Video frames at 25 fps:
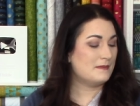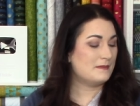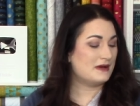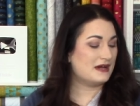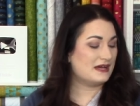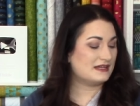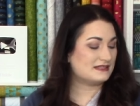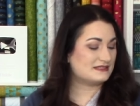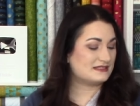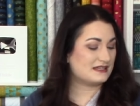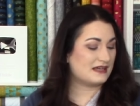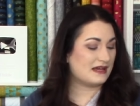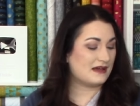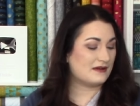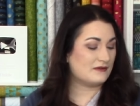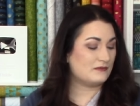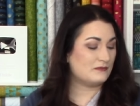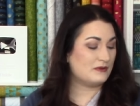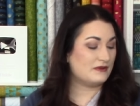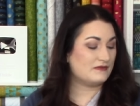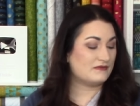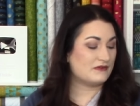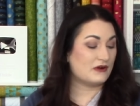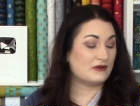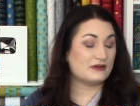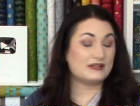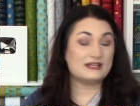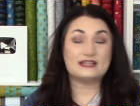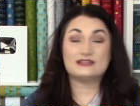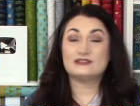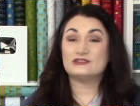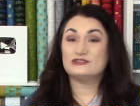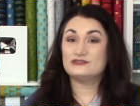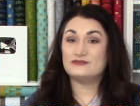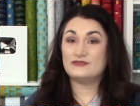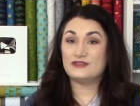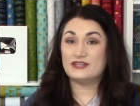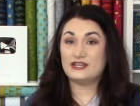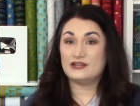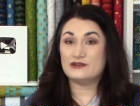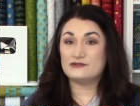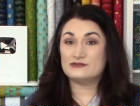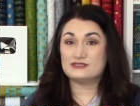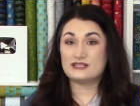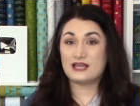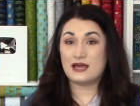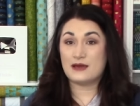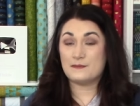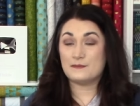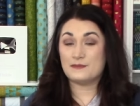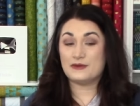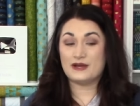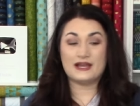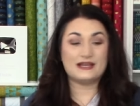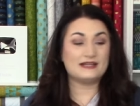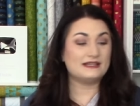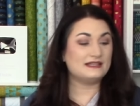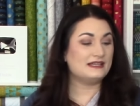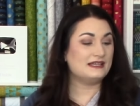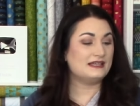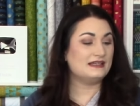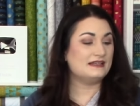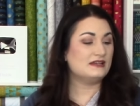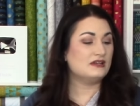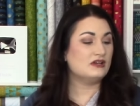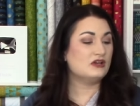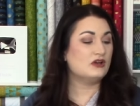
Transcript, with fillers: But uh, we've already got those videos on binding.